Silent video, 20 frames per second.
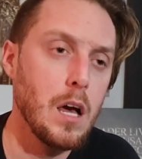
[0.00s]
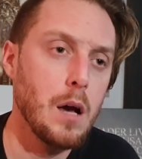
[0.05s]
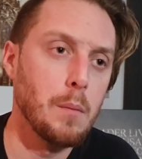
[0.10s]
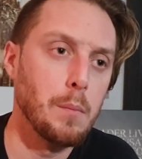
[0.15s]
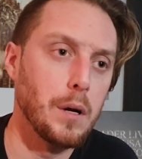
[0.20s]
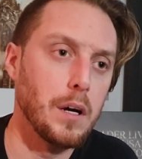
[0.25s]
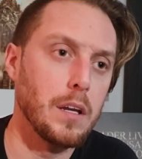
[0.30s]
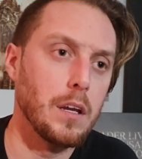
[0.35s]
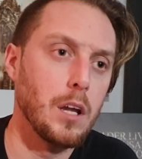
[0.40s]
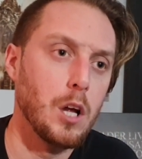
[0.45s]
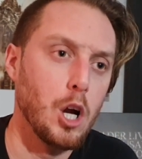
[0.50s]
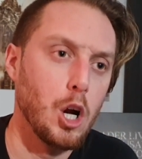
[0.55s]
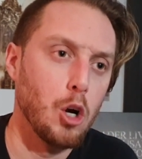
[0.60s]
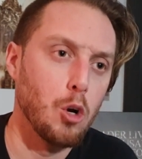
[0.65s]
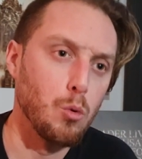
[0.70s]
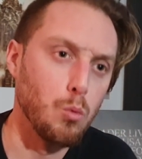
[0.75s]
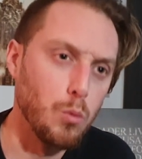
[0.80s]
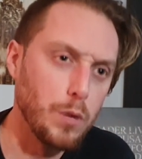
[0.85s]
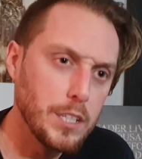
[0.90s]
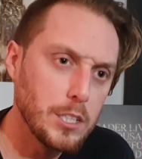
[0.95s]
But
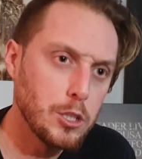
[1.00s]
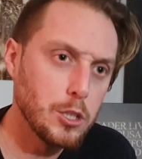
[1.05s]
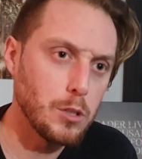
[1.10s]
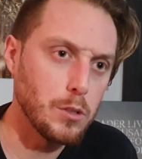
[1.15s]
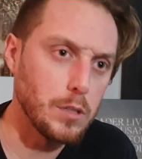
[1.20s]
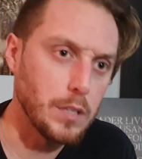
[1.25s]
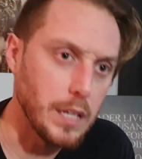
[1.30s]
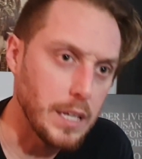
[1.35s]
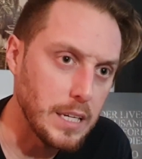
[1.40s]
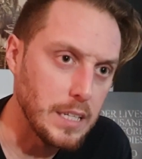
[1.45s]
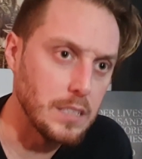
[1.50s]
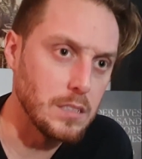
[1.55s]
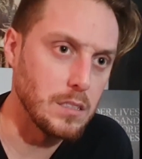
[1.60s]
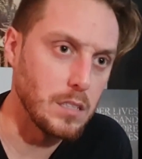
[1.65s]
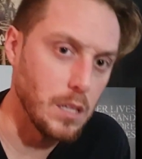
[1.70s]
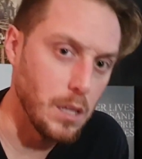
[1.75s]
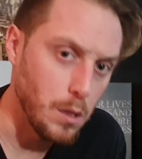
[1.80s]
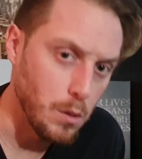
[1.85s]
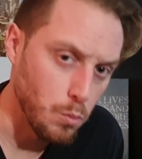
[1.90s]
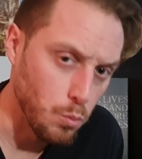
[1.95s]
Richard is
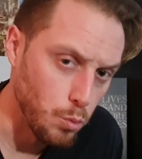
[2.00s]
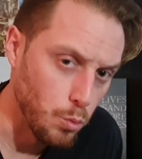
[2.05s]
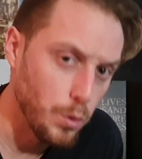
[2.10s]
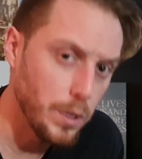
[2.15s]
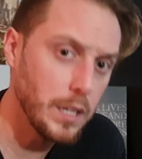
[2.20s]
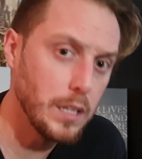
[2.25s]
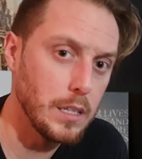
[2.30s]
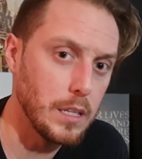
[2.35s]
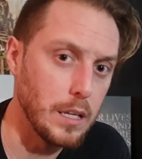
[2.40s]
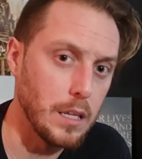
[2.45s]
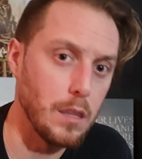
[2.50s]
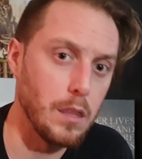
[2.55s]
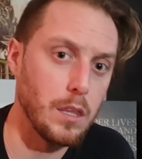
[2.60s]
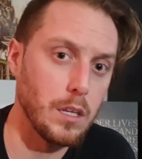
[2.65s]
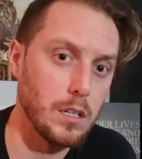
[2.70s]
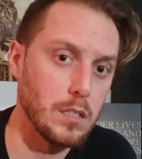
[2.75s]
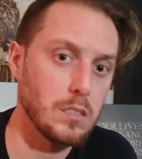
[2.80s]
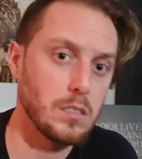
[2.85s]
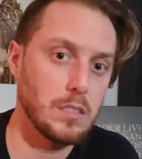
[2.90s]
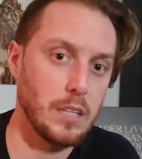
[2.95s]
really the
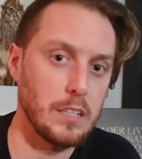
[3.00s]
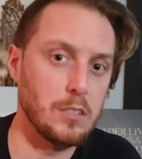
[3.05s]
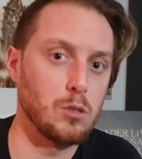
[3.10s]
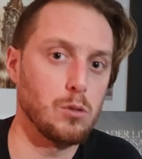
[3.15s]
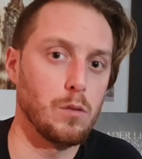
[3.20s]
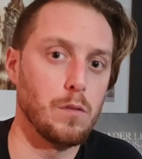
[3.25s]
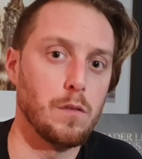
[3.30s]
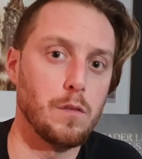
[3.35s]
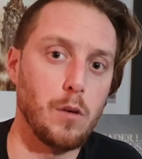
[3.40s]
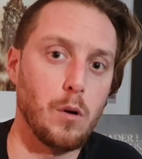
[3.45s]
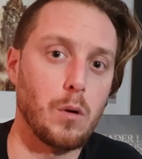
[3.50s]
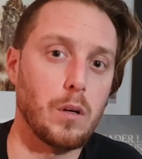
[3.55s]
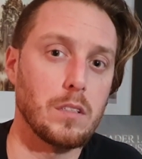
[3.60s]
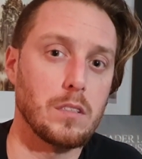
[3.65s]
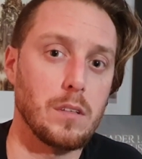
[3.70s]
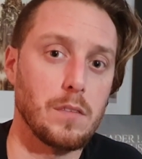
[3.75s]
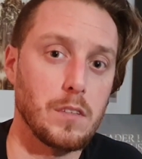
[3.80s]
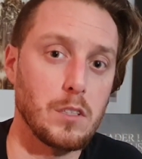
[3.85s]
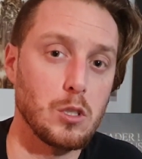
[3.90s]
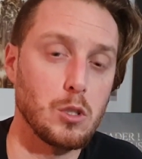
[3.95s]
central focus
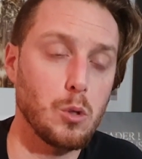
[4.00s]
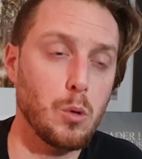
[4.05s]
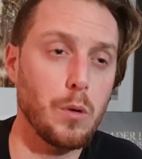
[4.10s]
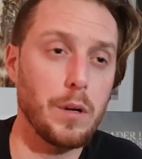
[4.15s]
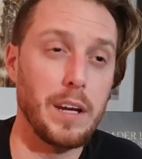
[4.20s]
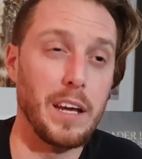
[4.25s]
of the story.